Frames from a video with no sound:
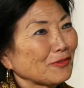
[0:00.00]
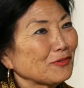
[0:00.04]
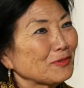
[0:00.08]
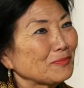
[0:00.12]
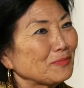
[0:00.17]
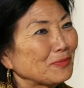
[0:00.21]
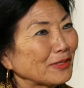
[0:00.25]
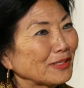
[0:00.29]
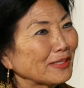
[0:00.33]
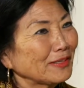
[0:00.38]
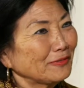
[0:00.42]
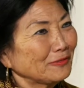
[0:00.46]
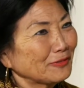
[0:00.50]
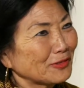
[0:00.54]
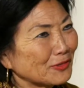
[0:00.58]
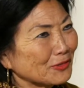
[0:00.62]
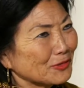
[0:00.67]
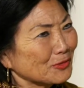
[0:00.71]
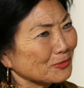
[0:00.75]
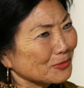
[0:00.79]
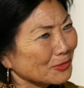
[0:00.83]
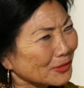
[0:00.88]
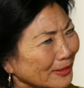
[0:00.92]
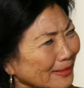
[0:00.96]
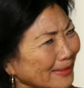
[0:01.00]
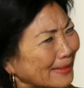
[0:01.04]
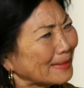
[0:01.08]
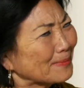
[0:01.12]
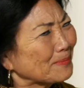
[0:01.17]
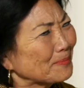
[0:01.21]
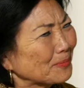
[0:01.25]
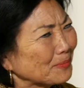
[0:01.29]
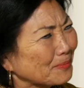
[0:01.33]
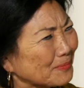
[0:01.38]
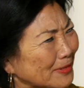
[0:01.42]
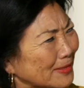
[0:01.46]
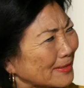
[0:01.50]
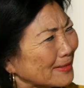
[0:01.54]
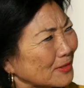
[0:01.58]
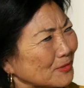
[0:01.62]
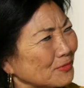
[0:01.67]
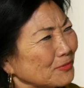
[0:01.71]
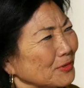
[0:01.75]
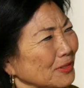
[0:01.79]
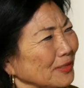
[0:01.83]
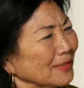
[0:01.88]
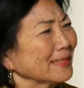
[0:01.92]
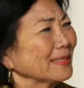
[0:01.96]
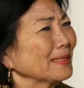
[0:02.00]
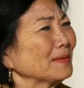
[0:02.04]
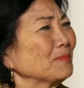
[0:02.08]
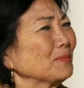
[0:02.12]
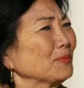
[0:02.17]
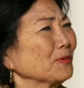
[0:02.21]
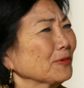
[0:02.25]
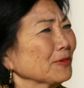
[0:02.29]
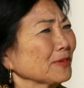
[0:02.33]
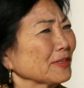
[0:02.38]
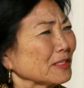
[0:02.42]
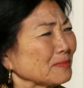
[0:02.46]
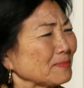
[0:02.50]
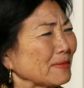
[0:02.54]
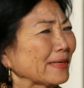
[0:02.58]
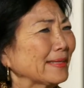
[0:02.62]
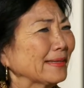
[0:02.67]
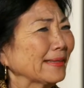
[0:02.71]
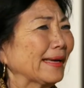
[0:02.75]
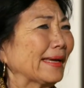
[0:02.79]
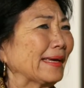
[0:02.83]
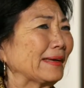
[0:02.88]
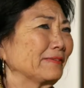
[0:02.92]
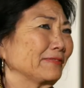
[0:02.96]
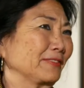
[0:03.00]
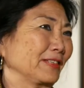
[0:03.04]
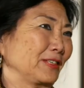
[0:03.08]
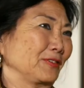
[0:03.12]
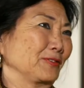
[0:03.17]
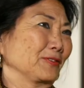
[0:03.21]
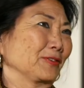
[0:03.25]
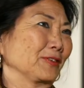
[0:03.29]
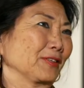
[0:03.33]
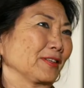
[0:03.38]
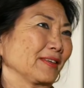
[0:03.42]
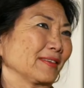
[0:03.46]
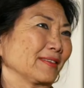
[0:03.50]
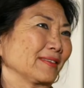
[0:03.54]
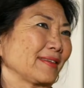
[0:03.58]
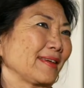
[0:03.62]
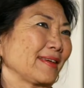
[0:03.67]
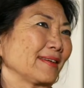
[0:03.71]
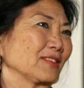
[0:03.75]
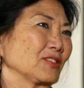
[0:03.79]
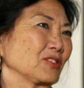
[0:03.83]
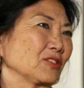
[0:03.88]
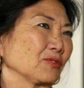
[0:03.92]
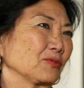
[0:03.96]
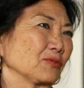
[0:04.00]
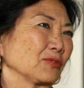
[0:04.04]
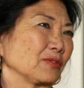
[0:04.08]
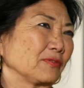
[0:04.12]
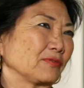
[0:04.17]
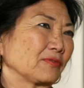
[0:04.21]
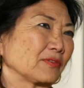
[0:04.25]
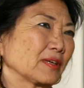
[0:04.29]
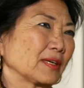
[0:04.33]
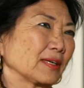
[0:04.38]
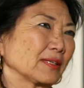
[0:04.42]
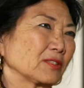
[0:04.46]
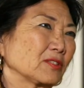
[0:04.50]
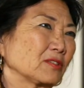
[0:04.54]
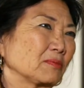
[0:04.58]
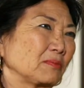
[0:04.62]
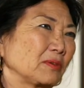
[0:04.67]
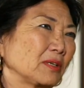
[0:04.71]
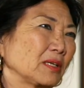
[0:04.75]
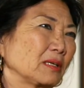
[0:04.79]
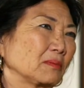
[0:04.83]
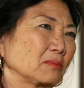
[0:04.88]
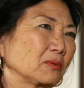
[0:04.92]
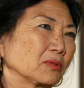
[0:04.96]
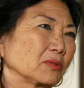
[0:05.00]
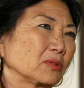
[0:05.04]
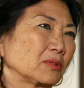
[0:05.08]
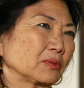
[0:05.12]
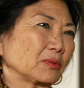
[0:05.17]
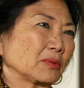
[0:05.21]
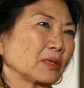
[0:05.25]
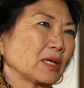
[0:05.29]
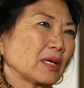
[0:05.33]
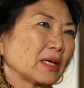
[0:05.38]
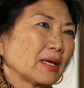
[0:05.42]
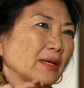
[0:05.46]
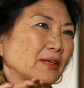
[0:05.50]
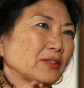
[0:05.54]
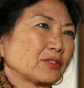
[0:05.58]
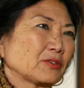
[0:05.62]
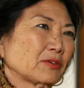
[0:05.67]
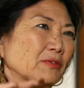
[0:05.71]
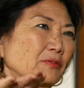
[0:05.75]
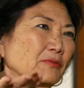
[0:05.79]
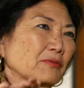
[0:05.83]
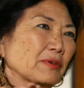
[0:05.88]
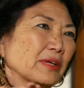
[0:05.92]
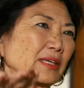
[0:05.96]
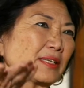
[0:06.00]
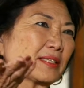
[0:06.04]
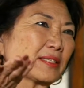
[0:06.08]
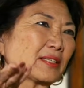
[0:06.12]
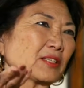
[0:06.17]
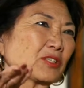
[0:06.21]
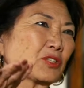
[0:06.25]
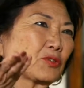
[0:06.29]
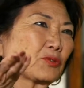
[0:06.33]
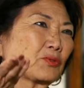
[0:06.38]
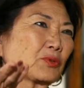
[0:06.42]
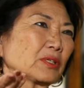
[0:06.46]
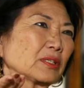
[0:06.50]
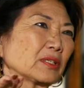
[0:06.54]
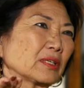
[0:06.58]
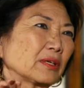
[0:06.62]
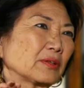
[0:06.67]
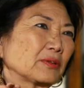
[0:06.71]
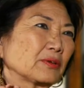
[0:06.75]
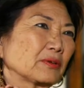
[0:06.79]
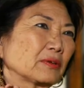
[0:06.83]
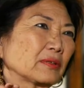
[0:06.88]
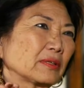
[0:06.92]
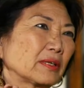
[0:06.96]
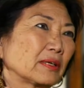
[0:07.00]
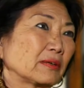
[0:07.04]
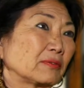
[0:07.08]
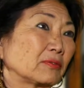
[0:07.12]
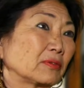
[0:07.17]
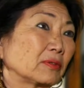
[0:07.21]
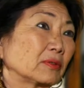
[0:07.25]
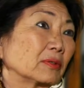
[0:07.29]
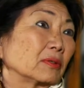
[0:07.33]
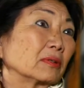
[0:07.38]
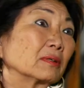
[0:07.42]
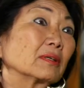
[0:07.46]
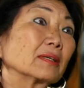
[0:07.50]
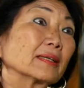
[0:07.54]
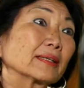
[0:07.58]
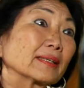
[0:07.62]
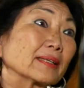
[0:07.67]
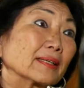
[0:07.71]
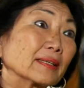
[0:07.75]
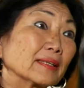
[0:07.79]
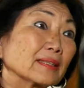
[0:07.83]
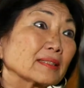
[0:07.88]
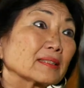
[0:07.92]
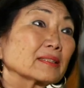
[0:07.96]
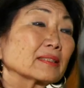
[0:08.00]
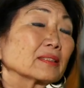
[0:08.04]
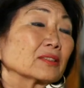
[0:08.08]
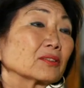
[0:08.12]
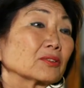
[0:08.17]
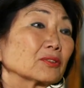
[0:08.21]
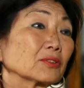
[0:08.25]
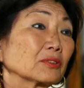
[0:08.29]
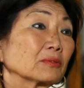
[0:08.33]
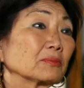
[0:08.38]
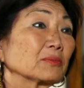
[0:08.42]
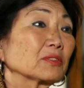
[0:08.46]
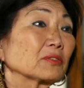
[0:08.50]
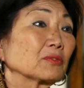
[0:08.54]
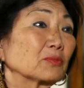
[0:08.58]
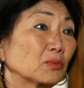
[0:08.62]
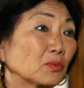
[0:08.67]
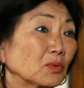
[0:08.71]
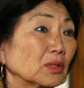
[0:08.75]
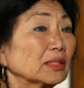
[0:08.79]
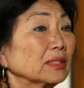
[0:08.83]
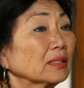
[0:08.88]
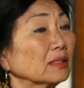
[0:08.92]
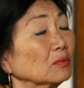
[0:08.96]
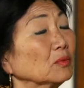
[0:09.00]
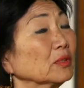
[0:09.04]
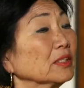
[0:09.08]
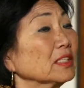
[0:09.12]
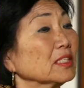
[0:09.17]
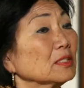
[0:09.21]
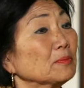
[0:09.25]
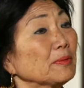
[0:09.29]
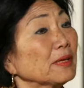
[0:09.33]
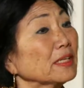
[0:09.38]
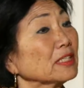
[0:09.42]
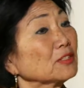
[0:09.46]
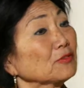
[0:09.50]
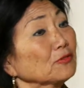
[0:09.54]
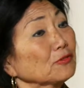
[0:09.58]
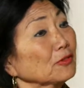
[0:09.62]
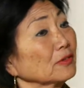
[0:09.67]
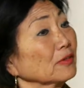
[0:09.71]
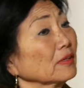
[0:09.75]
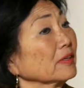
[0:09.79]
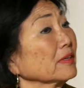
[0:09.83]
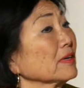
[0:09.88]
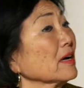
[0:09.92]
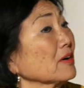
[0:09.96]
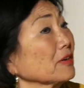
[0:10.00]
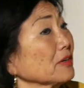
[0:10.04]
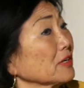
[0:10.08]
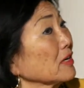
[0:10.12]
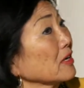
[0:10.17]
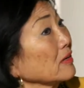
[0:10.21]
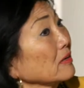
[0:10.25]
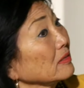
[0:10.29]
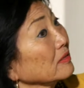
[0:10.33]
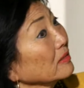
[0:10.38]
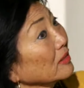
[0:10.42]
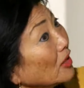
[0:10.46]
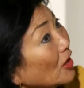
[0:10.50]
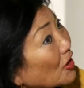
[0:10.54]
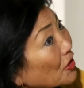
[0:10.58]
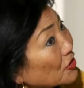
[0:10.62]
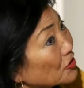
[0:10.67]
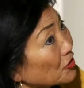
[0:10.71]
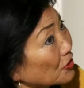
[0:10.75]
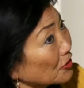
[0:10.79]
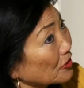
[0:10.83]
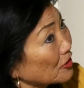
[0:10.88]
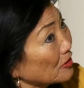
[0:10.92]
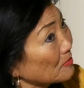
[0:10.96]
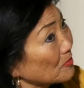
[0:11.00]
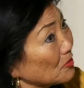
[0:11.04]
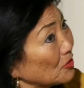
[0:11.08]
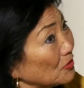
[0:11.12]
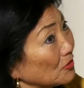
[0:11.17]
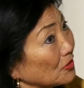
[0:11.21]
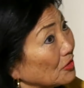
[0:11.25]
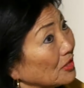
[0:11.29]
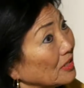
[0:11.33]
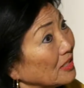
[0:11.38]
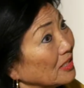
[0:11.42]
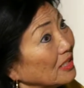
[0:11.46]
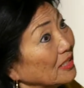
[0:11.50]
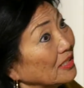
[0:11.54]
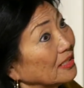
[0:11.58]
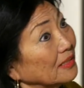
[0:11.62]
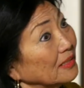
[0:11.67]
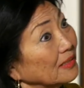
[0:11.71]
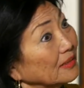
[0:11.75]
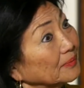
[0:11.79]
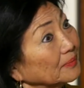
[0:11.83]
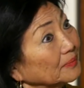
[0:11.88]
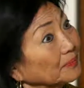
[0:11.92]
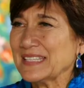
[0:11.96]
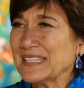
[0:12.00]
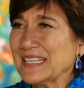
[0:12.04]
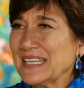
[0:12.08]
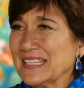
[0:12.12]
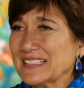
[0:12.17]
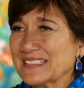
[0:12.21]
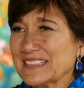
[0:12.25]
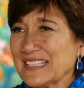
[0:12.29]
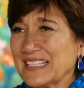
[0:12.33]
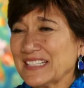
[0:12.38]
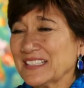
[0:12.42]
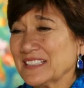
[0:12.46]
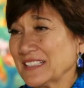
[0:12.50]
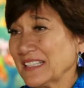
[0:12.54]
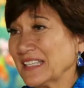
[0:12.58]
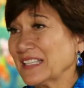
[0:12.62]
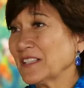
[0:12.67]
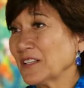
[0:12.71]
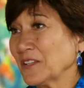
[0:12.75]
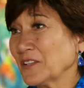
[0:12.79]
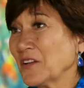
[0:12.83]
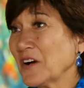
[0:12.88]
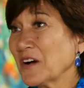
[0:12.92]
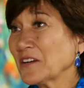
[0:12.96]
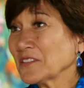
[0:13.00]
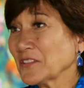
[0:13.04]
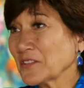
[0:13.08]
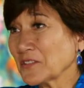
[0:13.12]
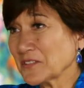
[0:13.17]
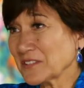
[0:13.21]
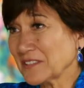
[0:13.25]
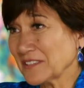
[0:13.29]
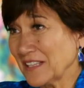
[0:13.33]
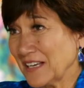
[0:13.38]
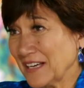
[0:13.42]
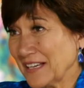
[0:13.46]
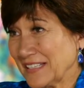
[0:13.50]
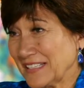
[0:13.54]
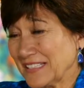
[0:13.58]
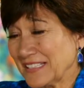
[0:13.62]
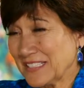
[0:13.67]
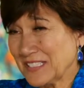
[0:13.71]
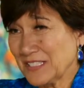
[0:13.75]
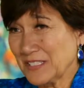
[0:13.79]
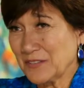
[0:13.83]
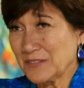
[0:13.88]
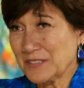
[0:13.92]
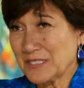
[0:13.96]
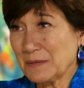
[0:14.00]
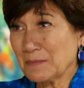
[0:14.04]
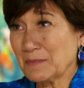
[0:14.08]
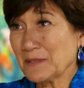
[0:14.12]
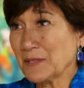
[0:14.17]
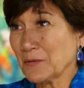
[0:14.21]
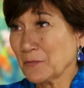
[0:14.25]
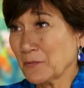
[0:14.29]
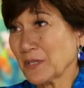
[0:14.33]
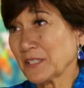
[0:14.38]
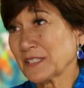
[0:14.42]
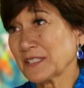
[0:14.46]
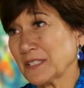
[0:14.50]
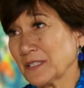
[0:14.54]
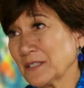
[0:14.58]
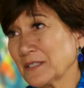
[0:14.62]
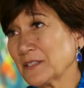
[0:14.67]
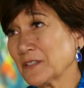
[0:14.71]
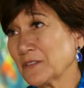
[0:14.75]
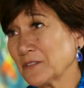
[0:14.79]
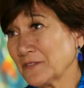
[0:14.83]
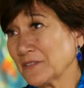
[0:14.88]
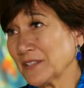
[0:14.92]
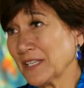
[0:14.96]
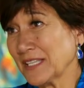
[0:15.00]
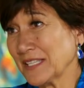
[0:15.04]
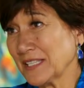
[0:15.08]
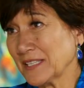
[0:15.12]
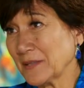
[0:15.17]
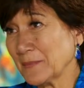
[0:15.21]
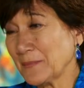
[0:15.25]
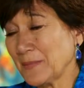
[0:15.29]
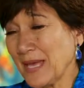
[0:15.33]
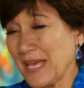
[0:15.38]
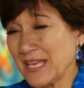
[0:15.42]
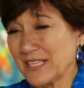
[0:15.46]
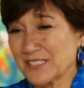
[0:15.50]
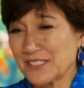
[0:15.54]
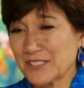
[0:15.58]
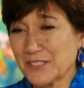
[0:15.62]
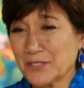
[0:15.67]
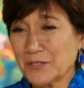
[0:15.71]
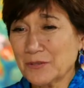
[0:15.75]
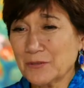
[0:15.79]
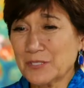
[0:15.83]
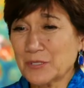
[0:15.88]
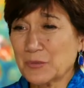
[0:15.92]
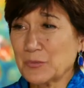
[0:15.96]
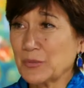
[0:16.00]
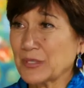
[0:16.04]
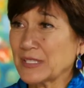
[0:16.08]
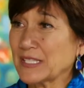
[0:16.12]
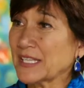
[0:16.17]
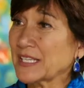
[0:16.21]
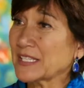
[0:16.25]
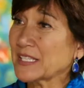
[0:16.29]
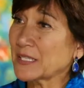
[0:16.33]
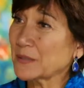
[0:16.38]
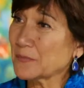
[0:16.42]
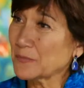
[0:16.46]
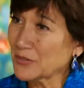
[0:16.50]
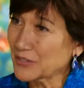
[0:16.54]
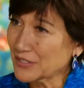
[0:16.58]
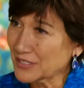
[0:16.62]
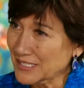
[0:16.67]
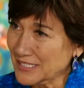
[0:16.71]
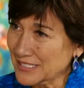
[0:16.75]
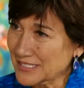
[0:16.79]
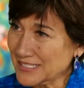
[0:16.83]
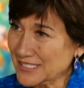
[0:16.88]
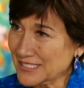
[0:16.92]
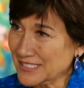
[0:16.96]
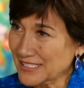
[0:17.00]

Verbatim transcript: Everybody feels really, this is really important. It's my livelihood. And, and so you've got to be able to sort of raise it to another level, I guess, in terms of what, what is best for our, our larger community. Yes, and, and along those lines, you know, some of the work that you've done in the past too is bringing communities